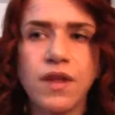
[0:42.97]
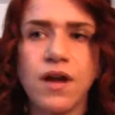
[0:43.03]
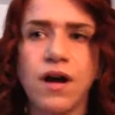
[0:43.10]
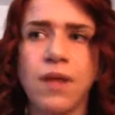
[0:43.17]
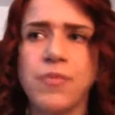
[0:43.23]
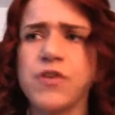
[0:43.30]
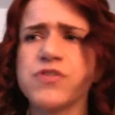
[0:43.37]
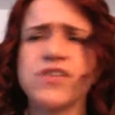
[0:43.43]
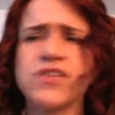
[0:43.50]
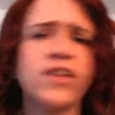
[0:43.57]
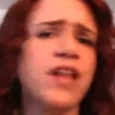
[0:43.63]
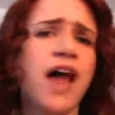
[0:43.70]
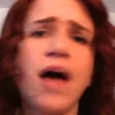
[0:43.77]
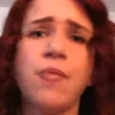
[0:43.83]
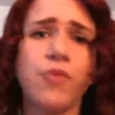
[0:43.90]
there's a
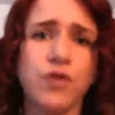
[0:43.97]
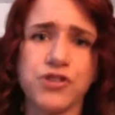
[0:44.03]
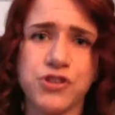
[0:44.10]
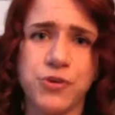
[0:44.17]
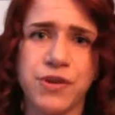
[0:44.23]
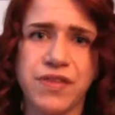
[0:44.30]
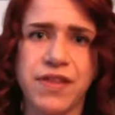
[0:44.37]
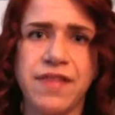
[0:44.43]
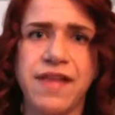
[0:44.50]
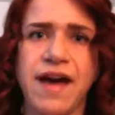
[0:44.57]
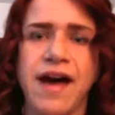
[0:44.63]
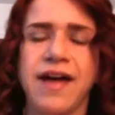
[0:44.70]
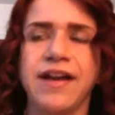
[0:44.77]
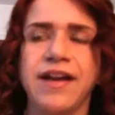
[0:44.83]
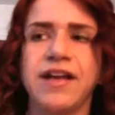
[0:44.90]
lot more to it than
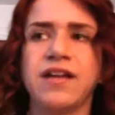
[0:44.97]
that,